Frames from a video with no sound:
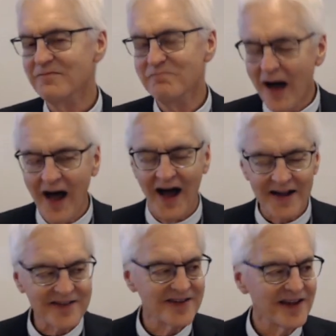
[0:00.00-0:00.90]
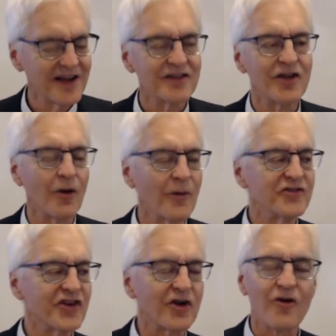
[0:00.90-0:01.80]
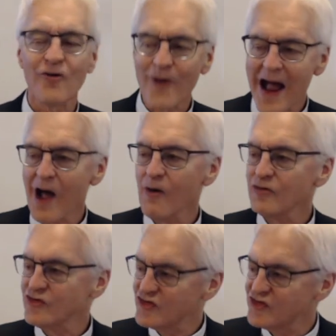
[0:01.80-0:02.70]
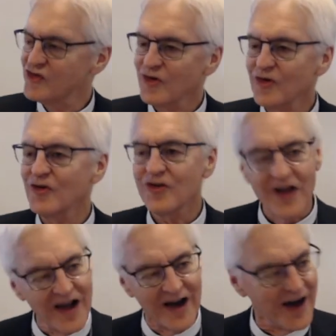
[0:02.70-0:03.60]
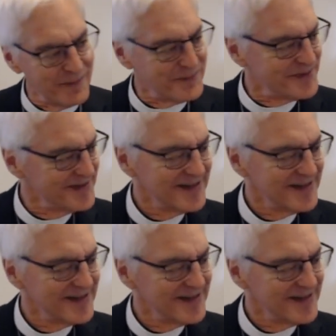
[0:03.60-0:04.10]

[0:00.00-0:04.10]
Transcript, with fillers: but there was a crowd stirred up